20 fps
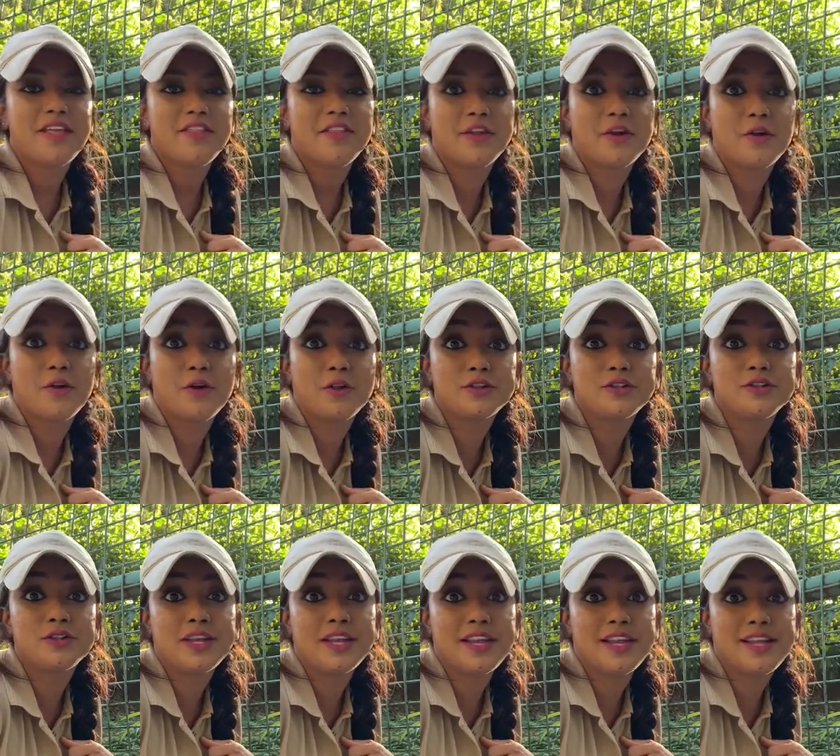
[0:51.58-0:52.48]
They
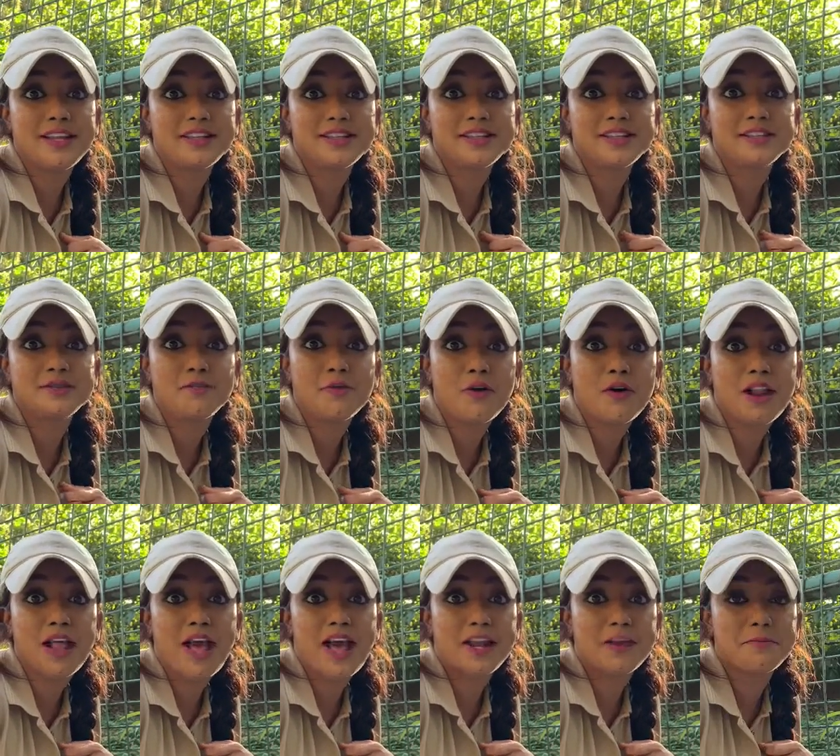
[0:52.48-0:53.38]
also eat small
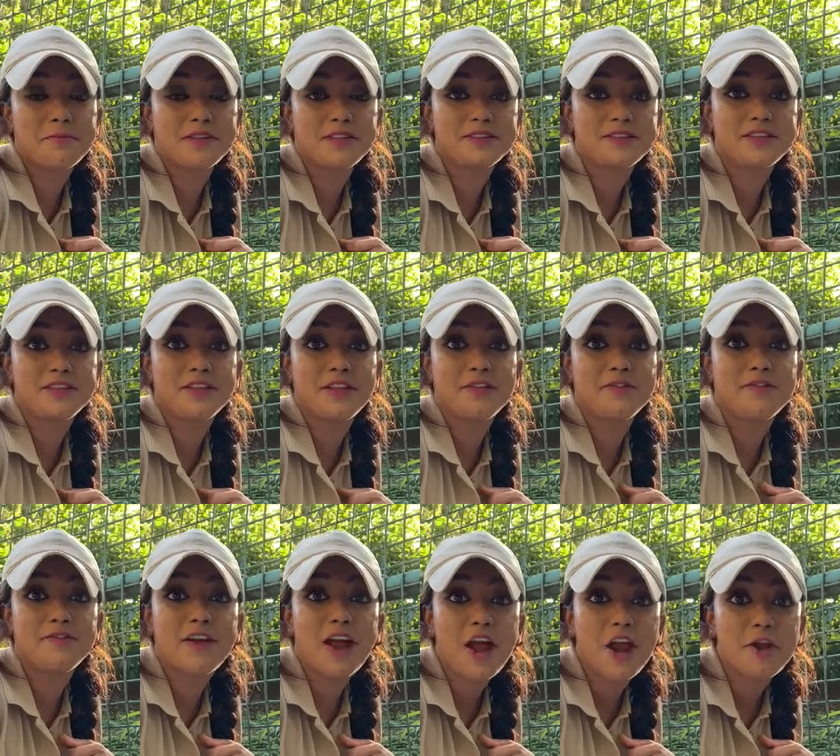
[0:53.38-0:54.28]
animals in the
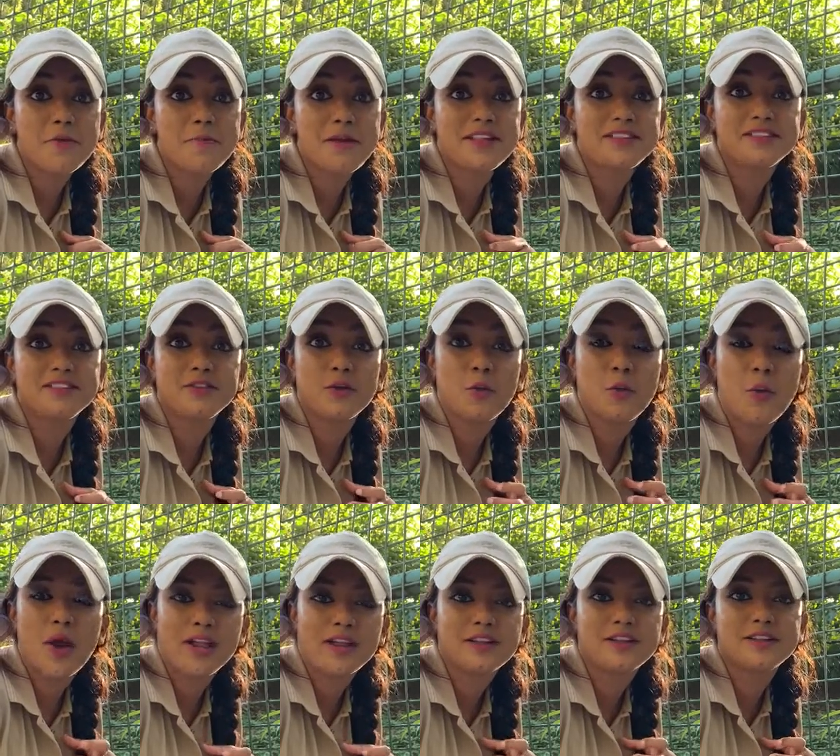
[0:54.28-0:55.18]
environment, in the
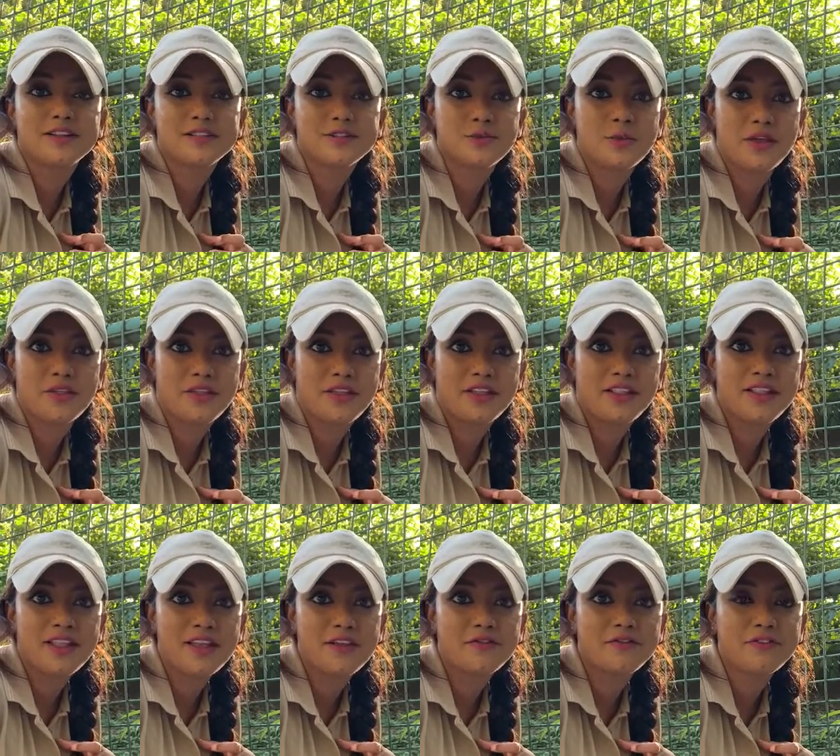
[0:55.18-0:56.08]
wetlands where they
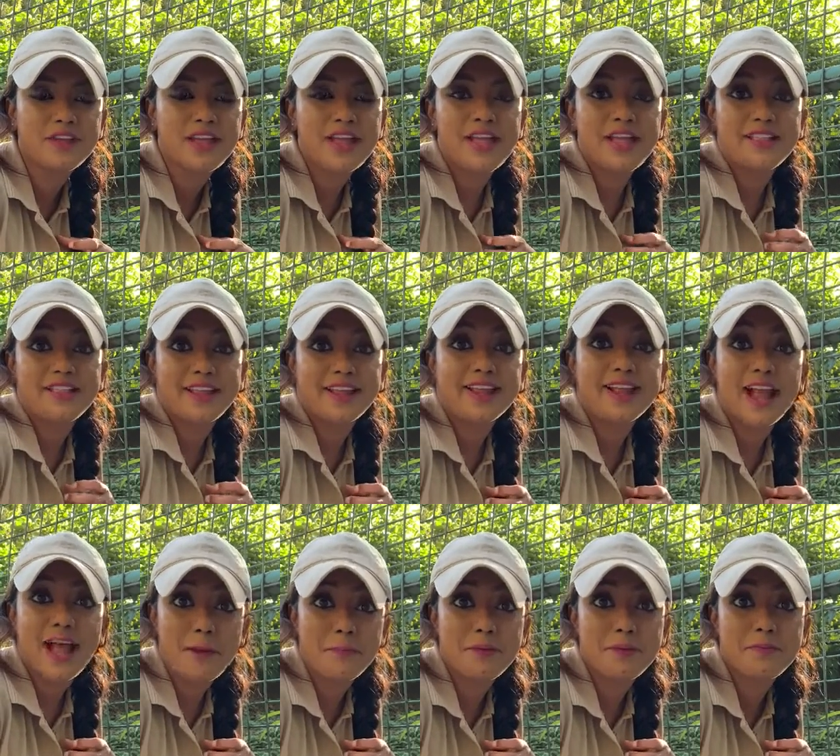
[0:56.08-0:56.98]
live, like
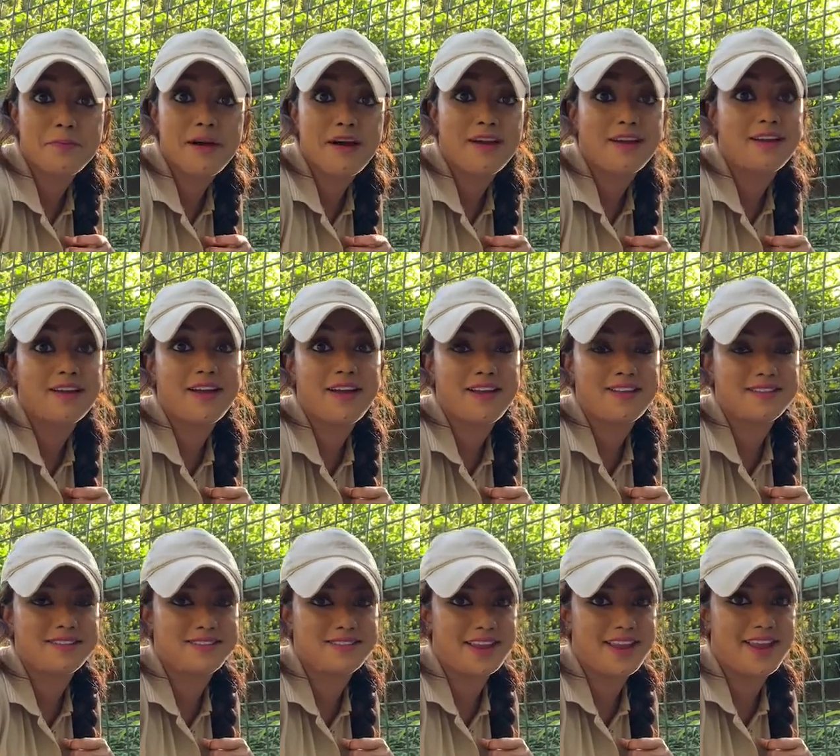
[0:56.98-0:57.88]
capybara
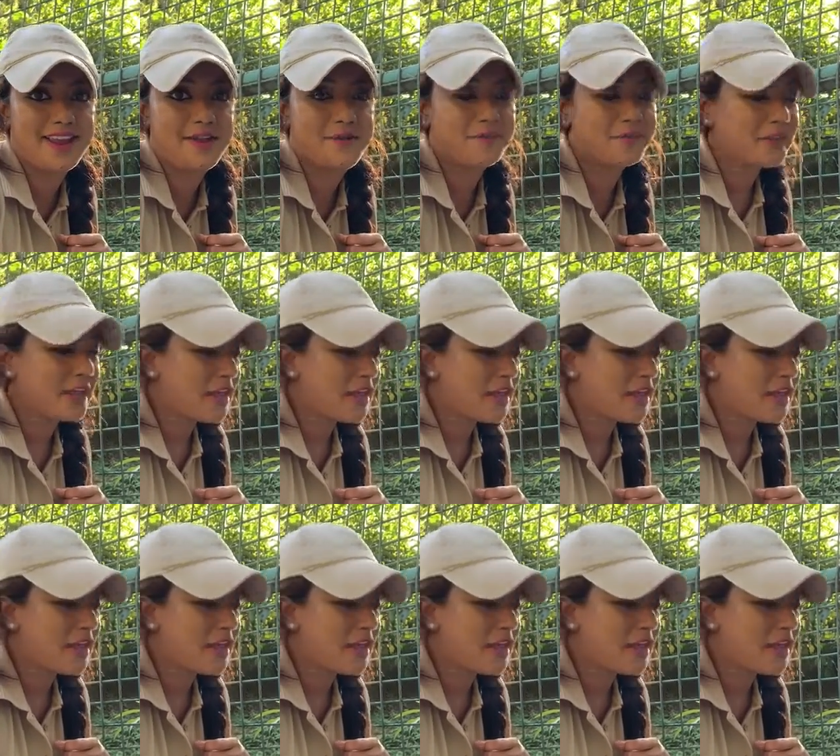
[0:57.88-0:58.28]
and deer.